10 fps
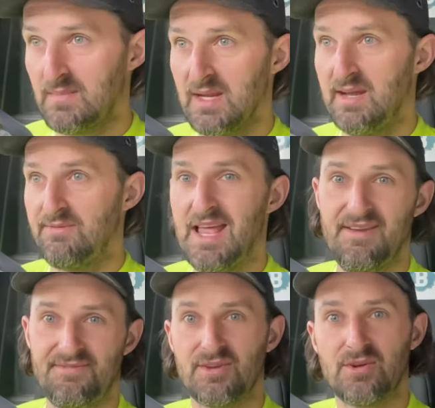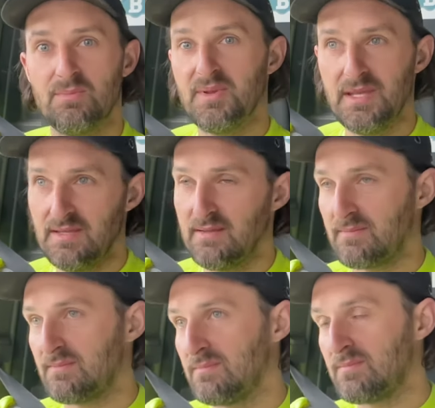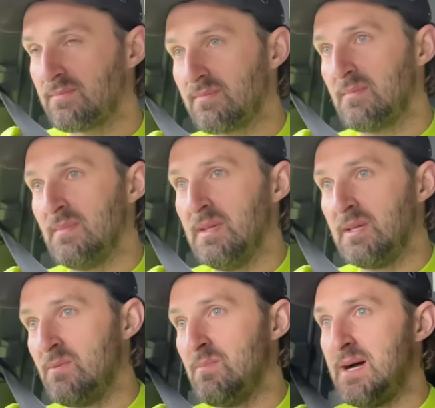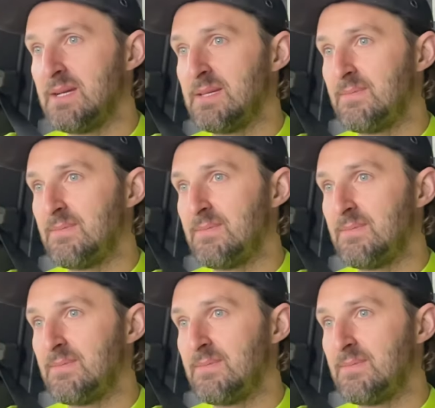have left the company, come back.